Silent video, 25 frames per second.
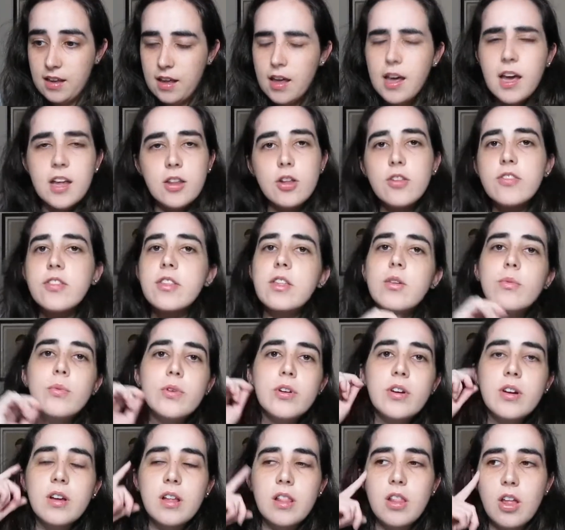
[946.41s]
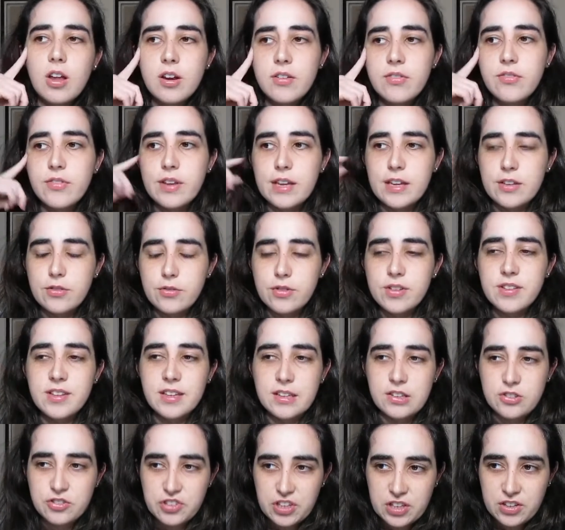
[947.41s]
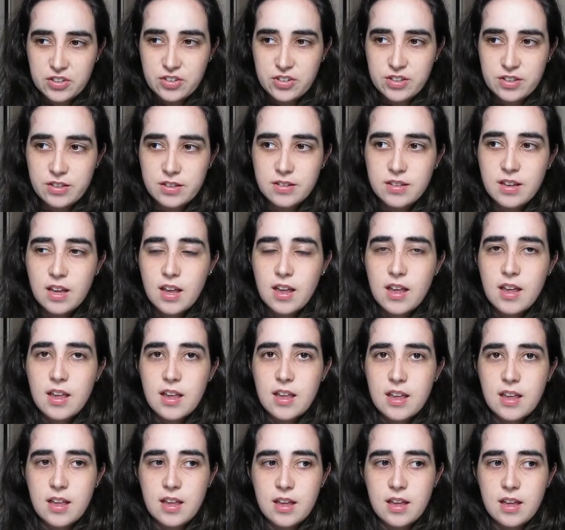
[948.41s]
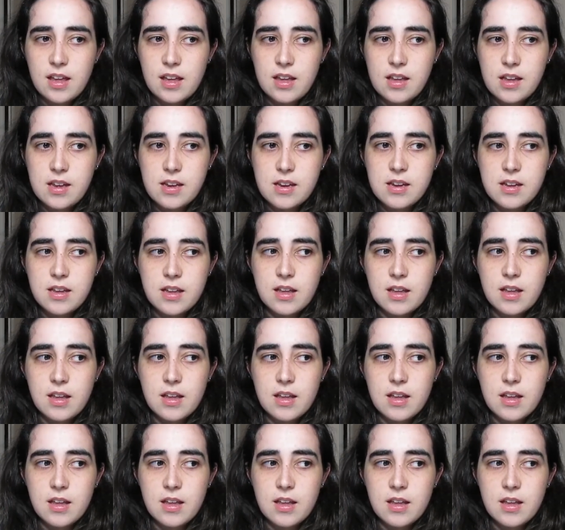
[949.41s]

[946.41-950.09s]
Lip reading: And also there were a lot of interesting changes in,